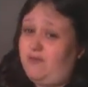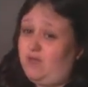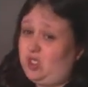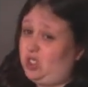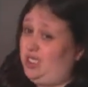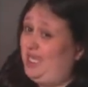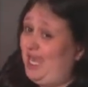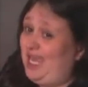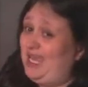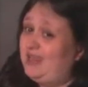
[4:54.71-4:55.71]
first
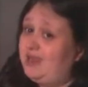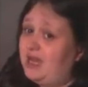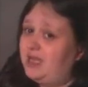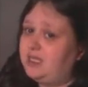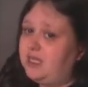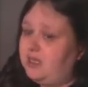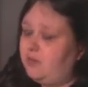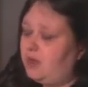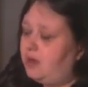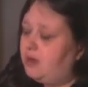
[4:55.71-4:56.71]
day that I had the date
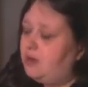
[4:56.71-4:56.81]
with her.